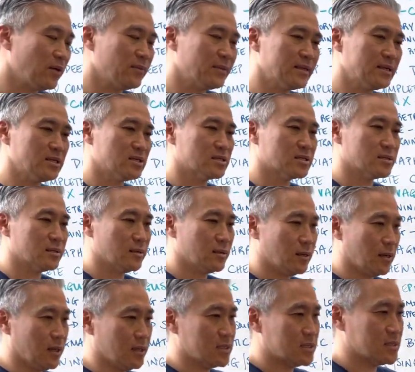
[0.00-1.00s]
these
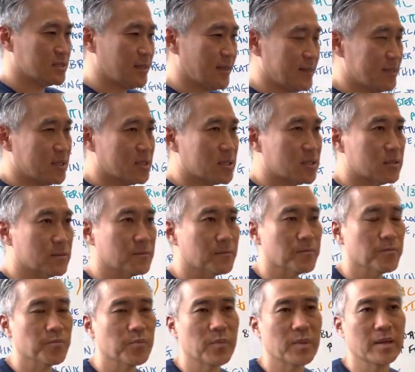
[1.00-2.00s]
uh, scents
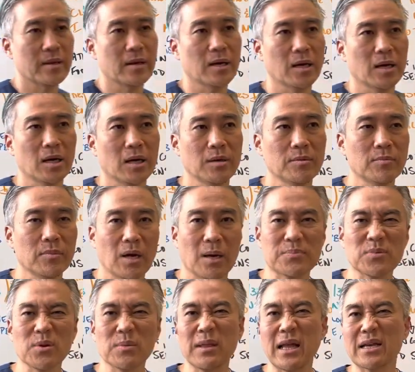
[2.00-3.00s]
um, up
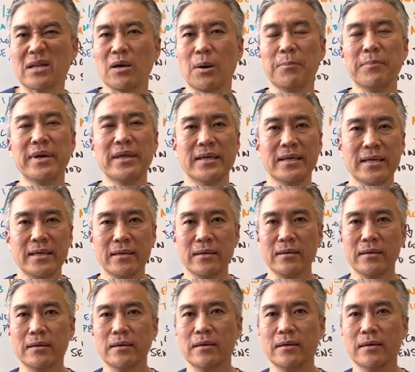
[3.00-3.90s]
to like a minute,